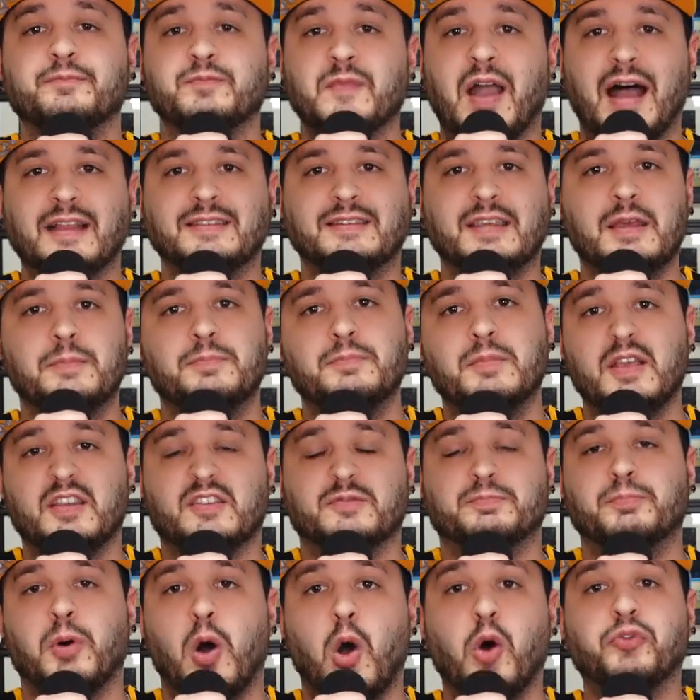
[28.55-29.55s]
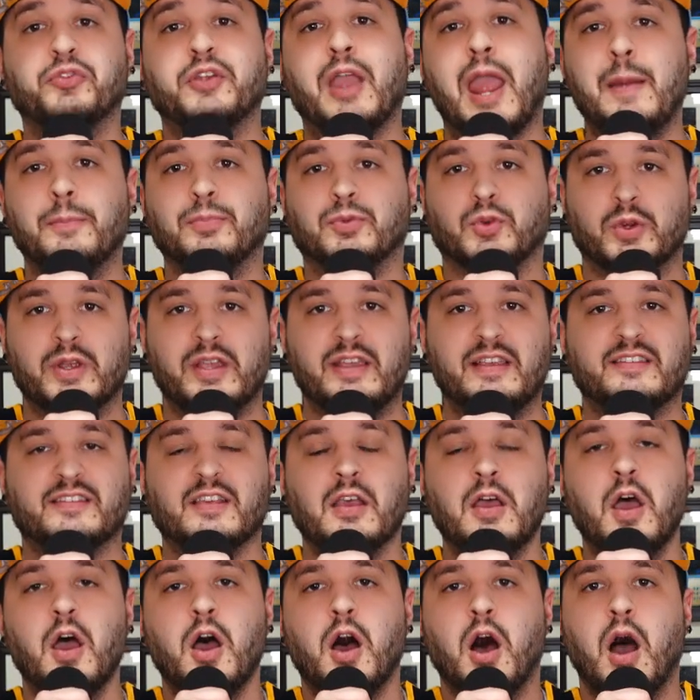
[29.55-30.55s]
I did miss both game threes
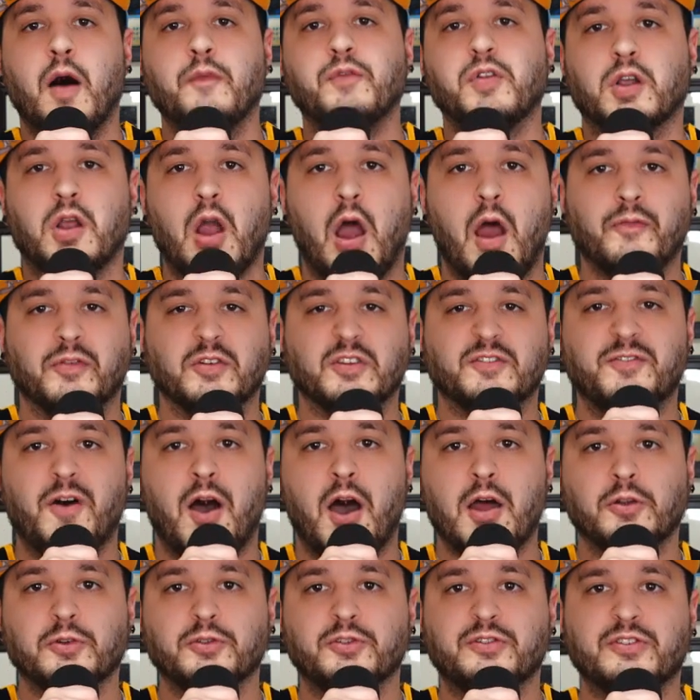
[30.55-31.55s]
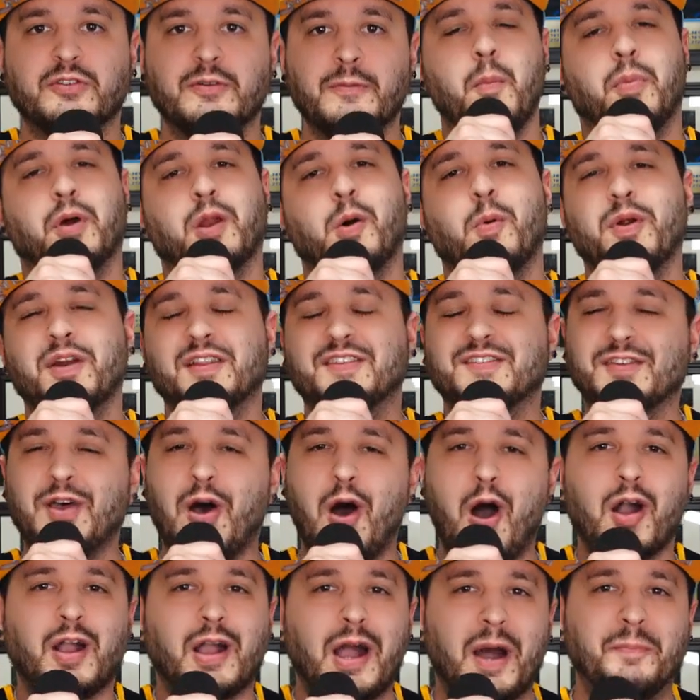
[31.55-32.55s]
of the conference finals, but I want to
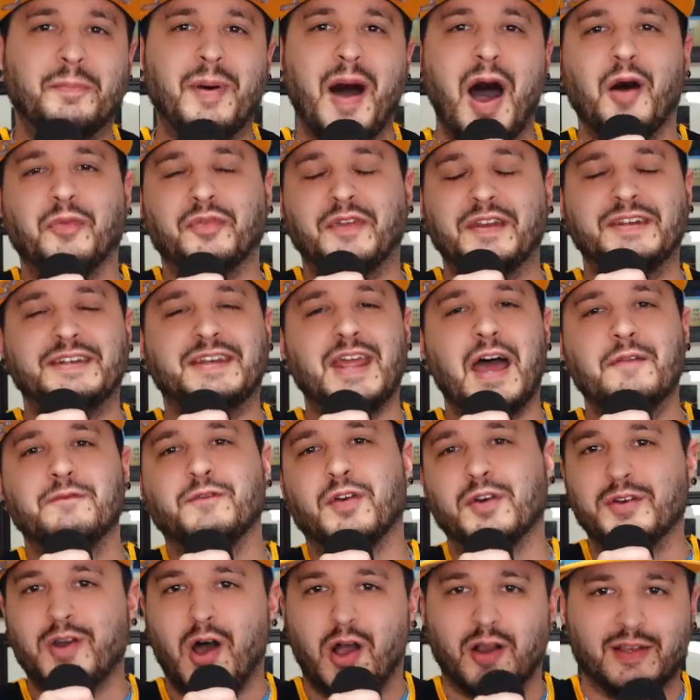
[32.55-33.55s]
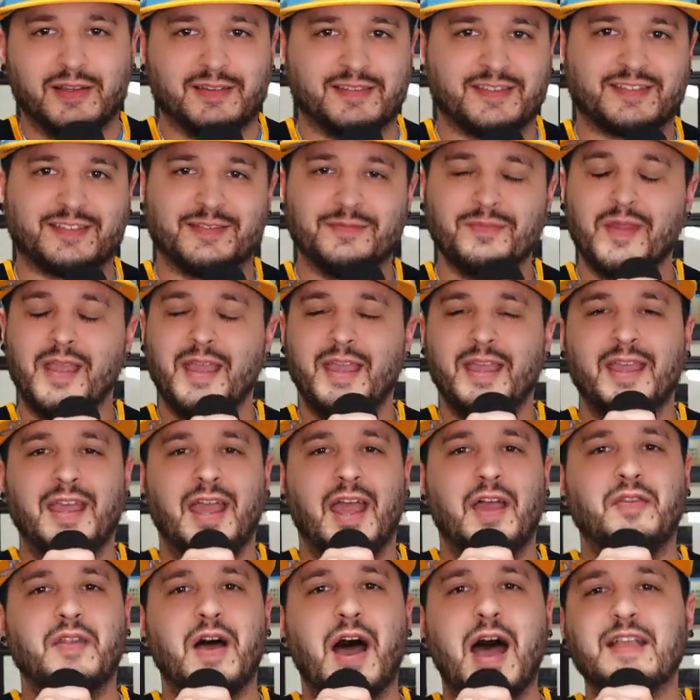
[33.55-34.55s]
talk about the Denver Nuggets
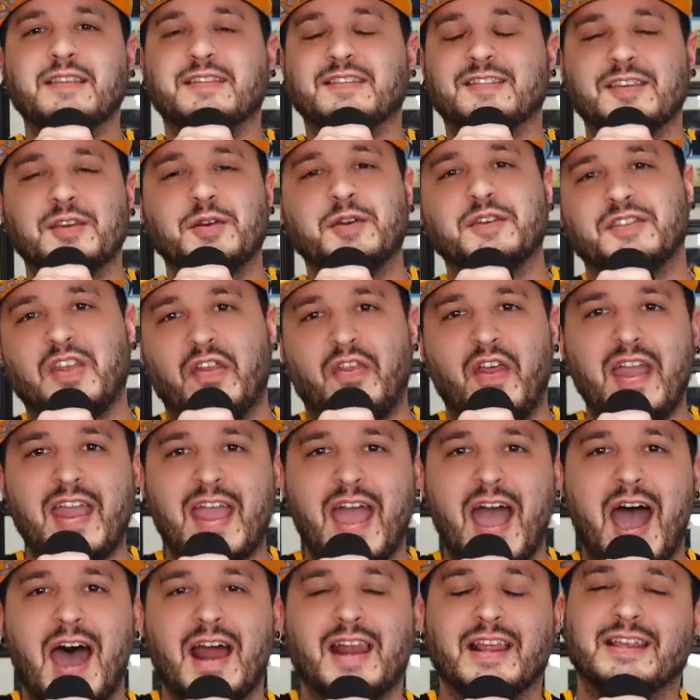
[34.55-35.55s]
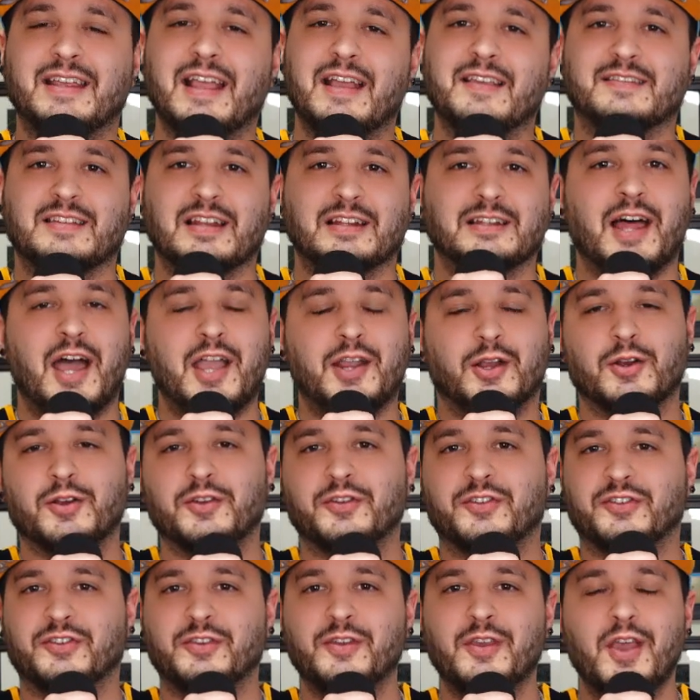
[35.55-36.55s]
and that series that they had against the
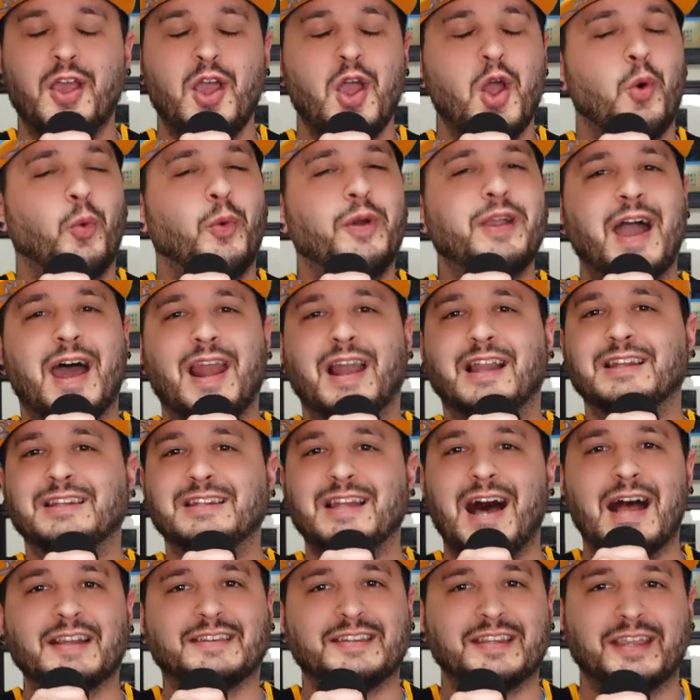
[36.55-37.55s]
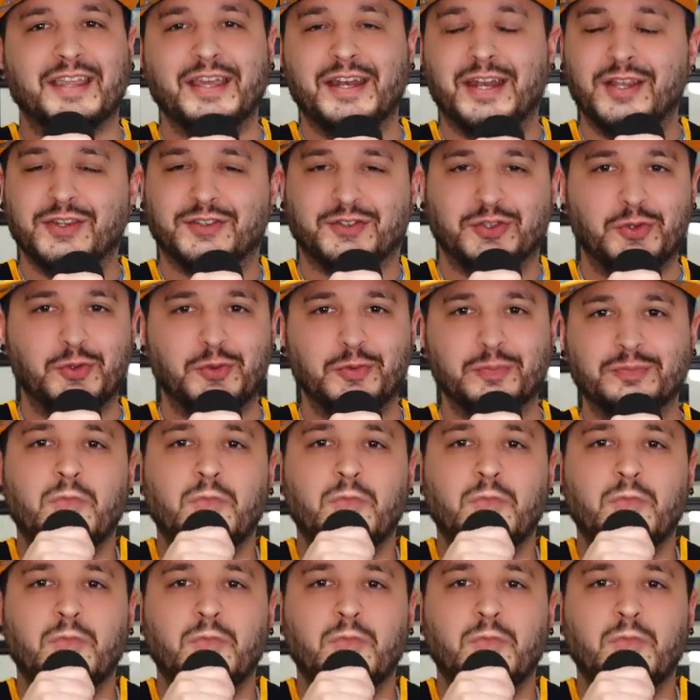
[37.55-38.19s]
Lakers. We got a lot to get into.